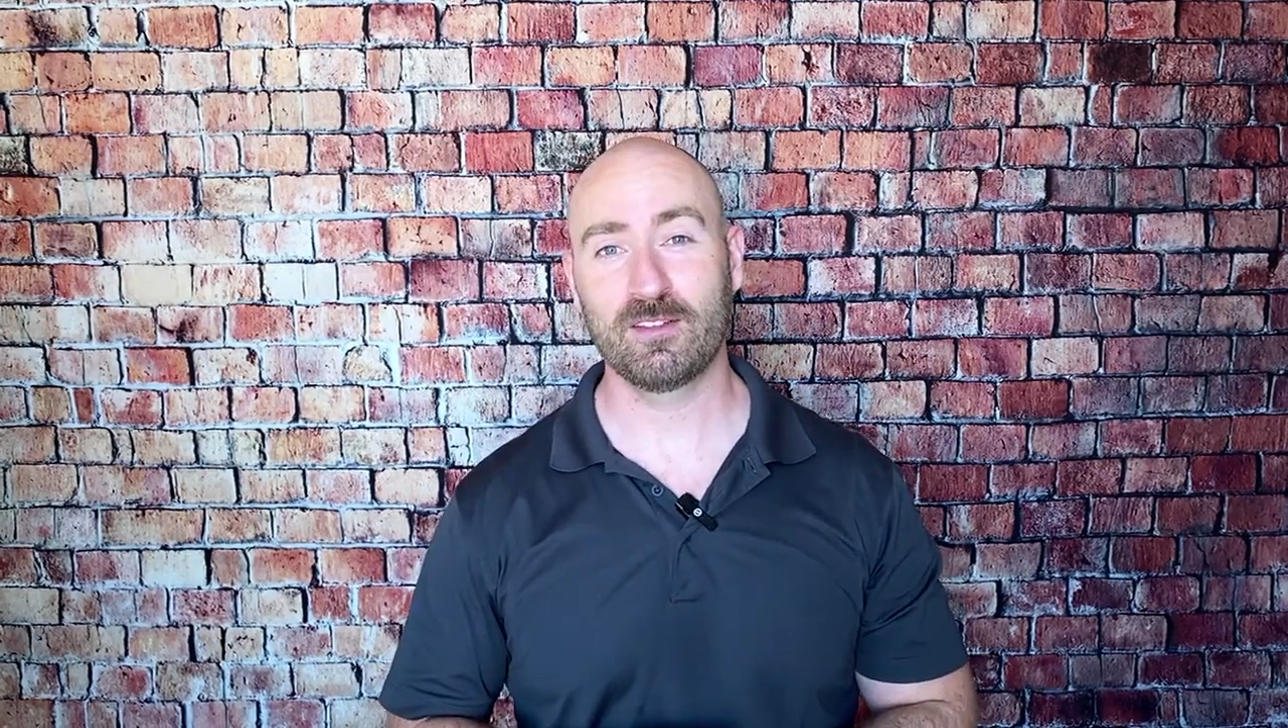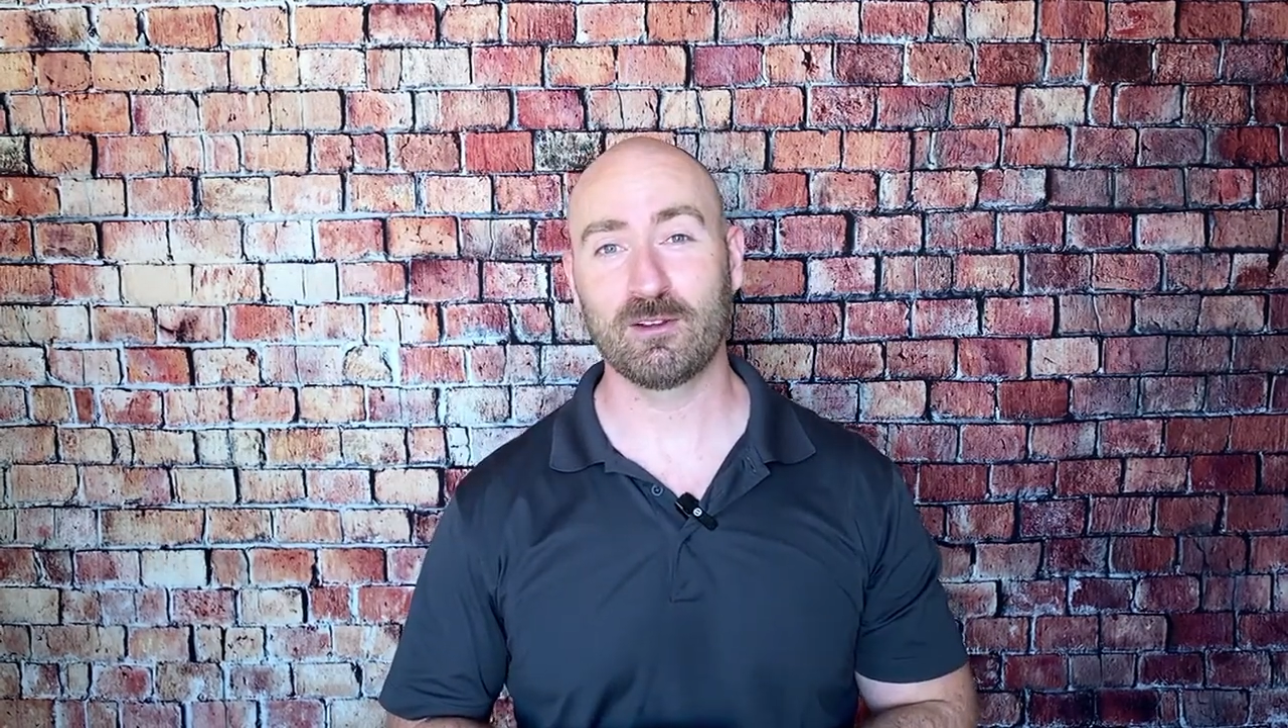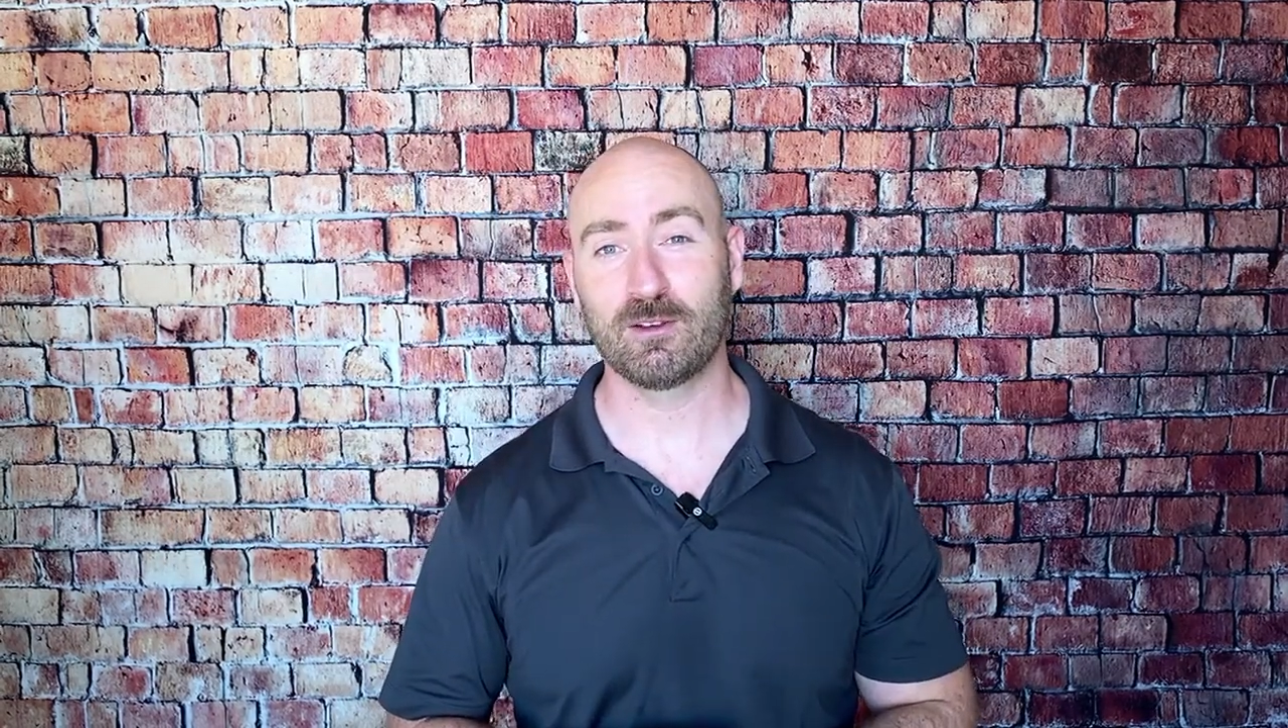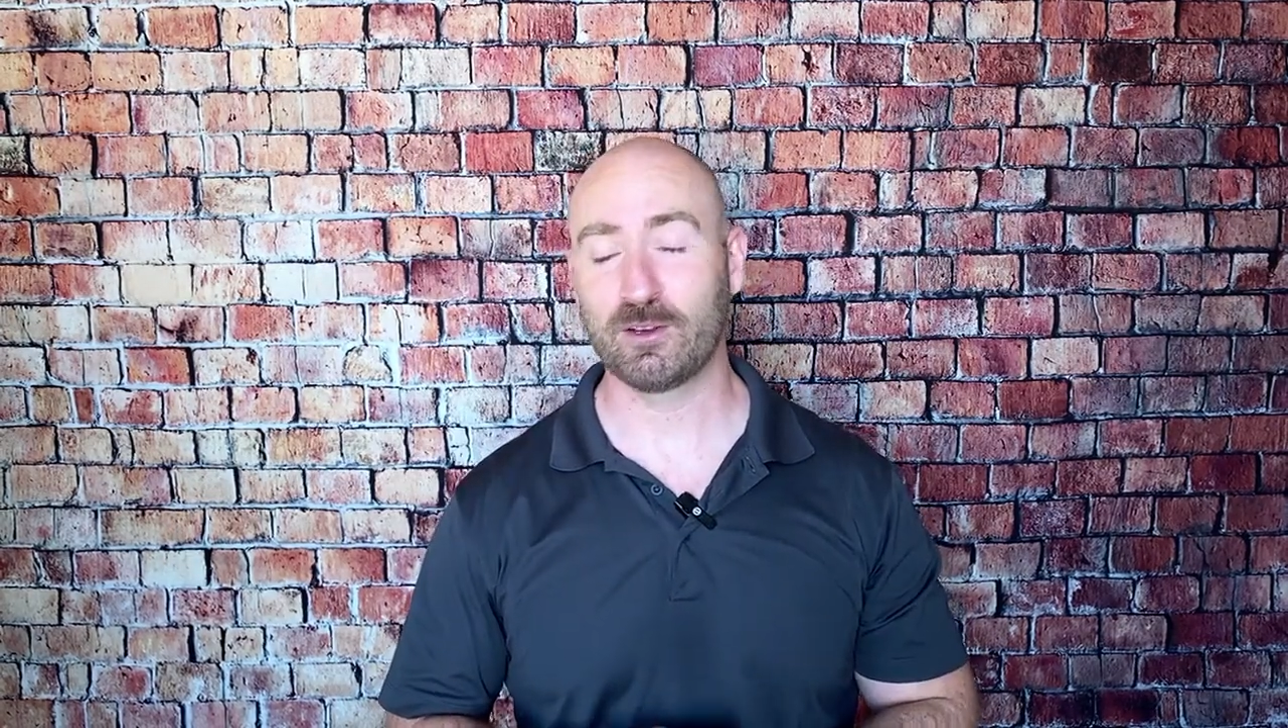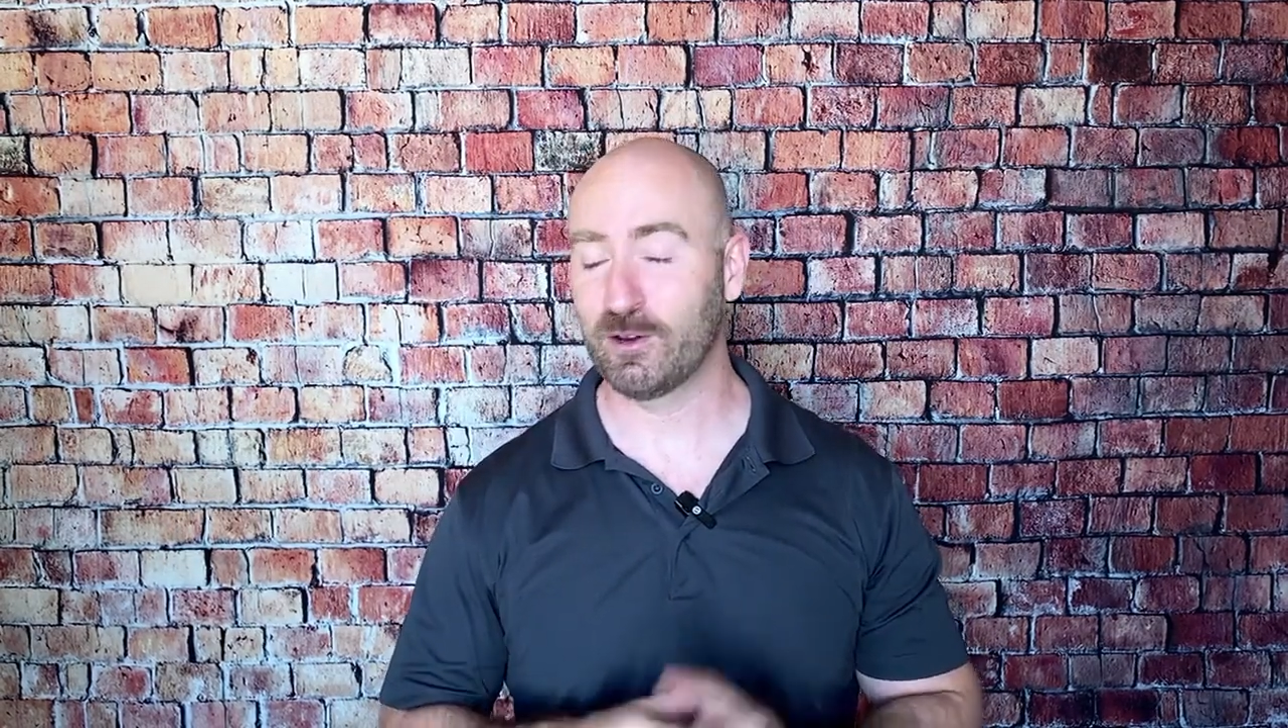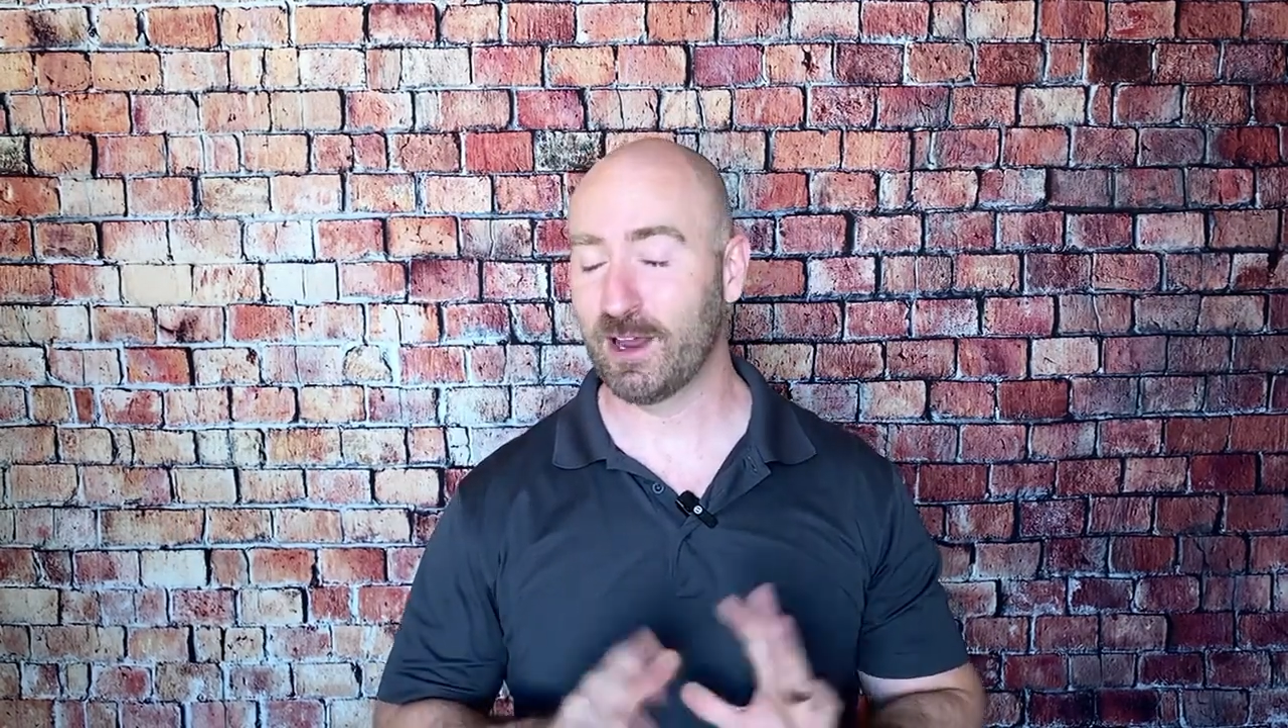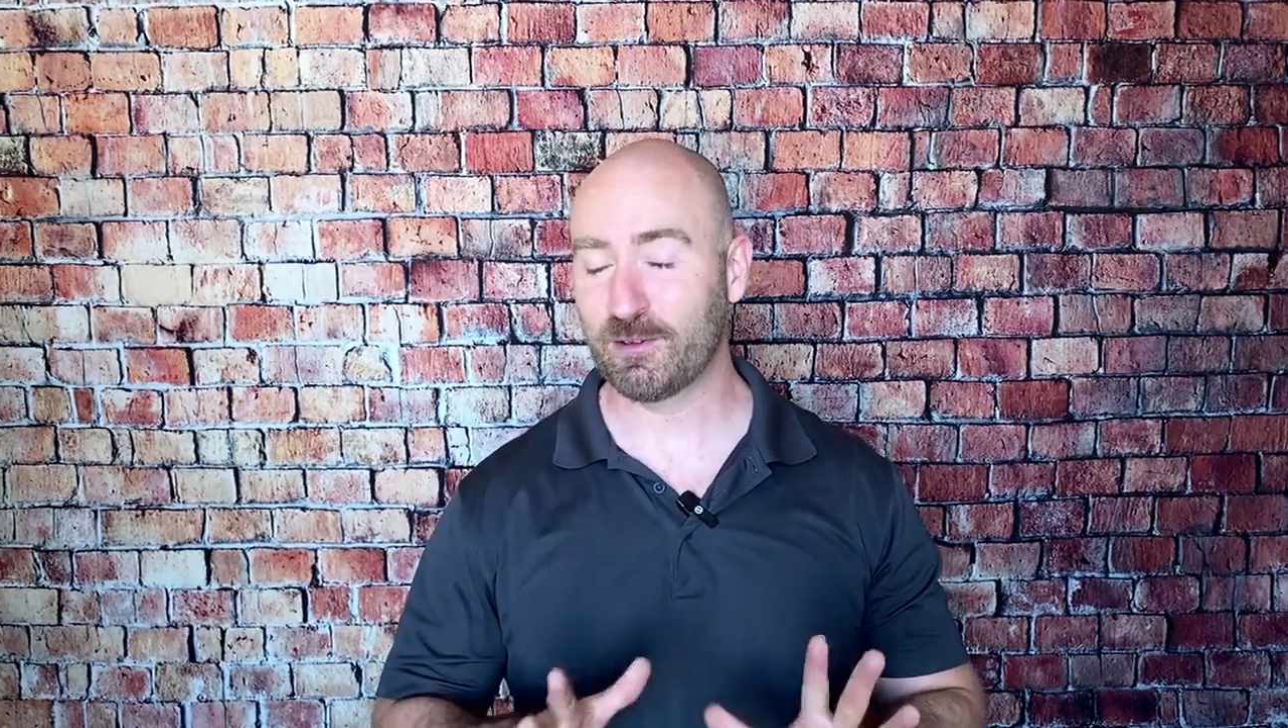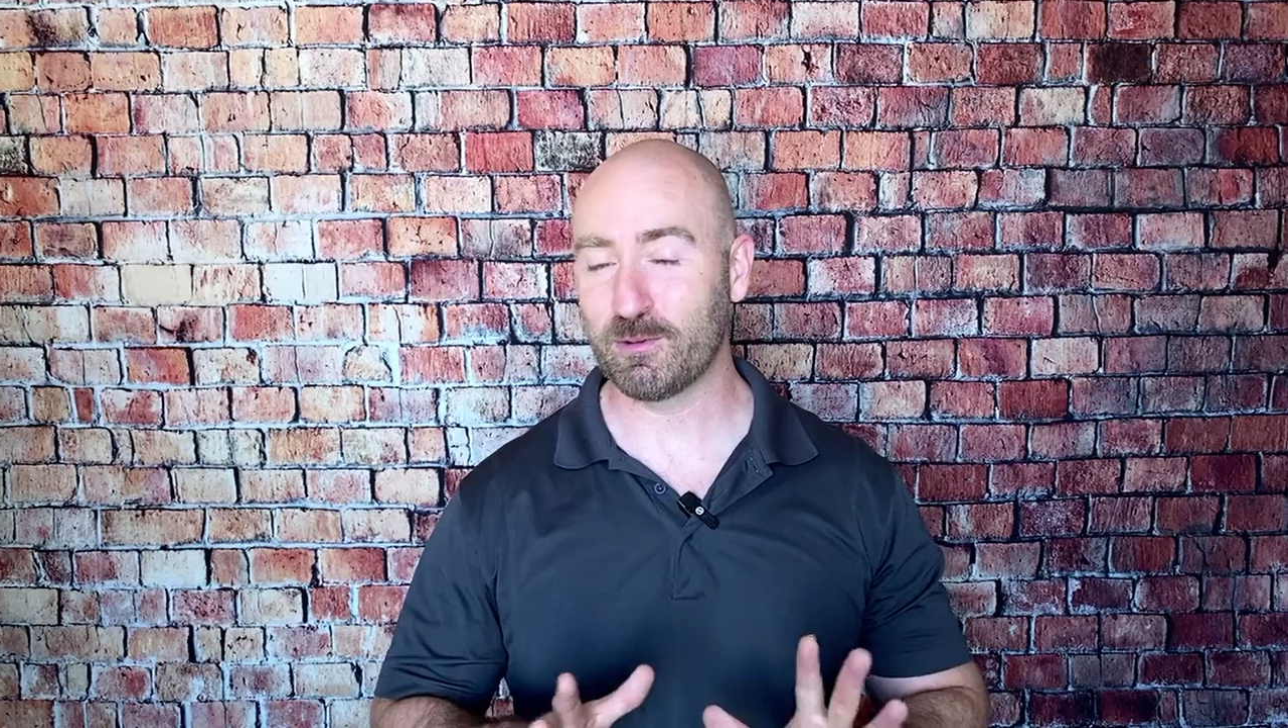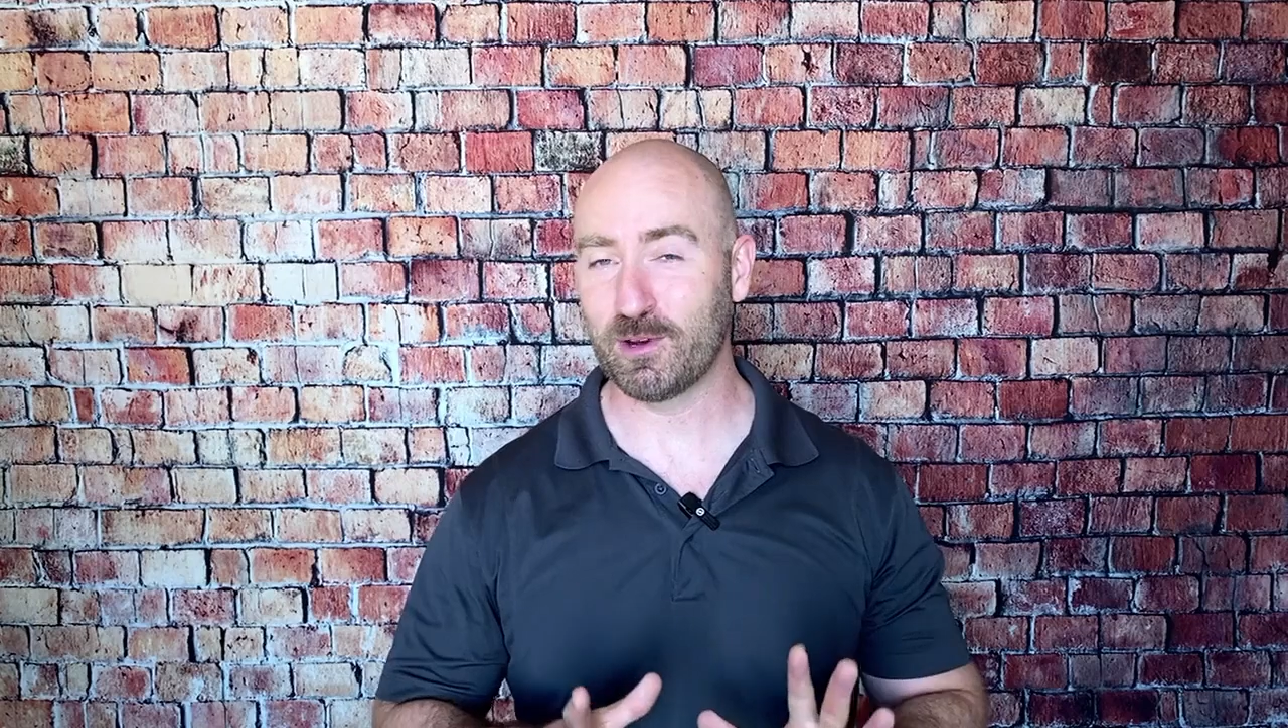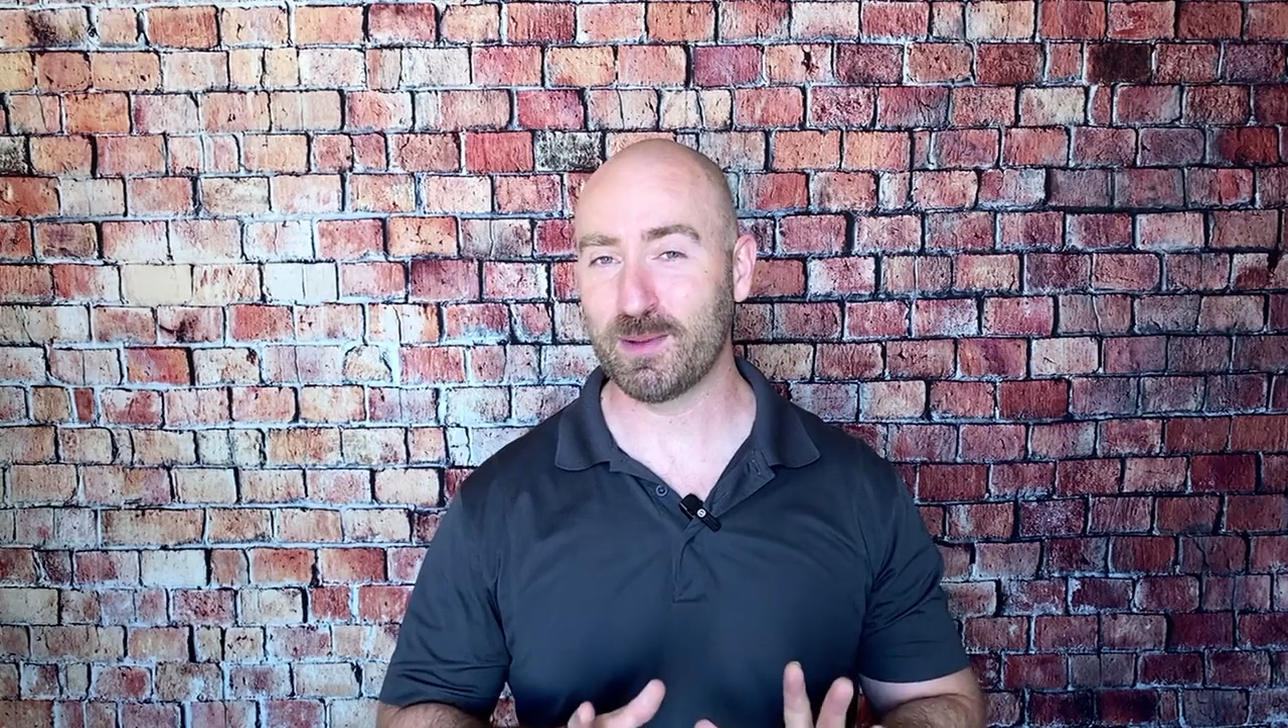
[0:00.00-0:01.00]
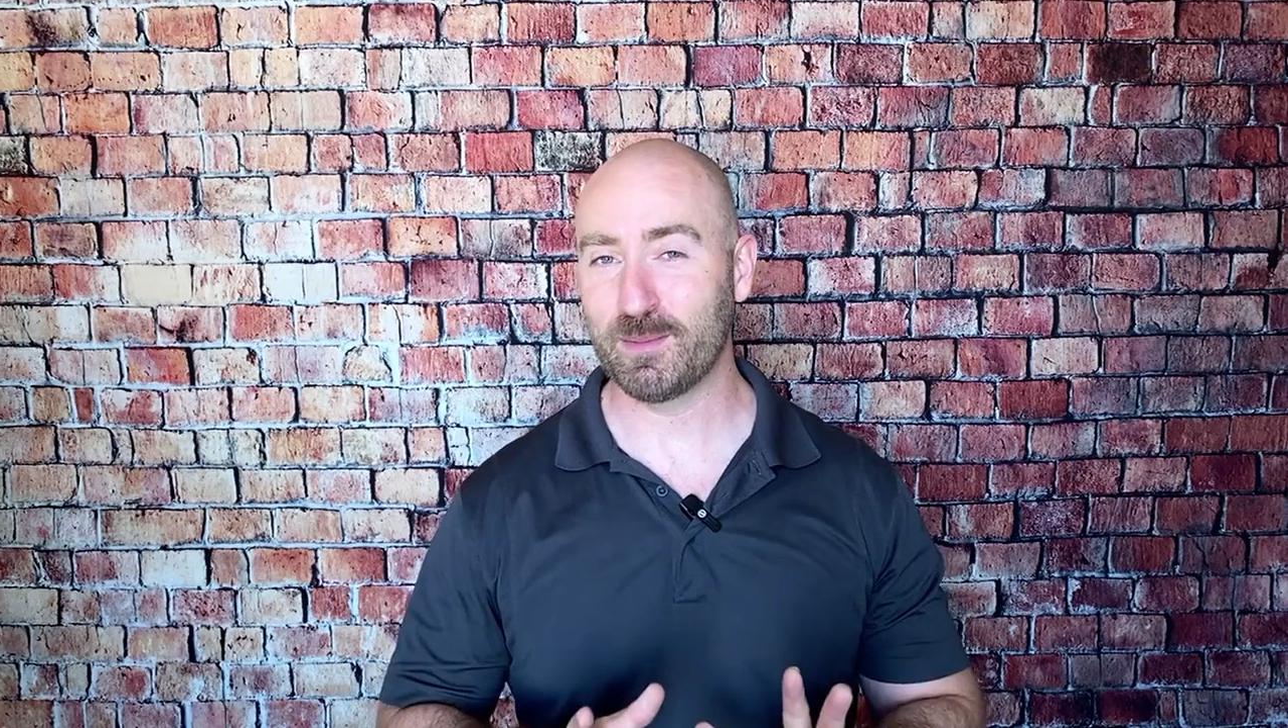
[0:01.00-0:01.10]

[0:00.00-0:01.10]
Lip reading: so you don't have to worry about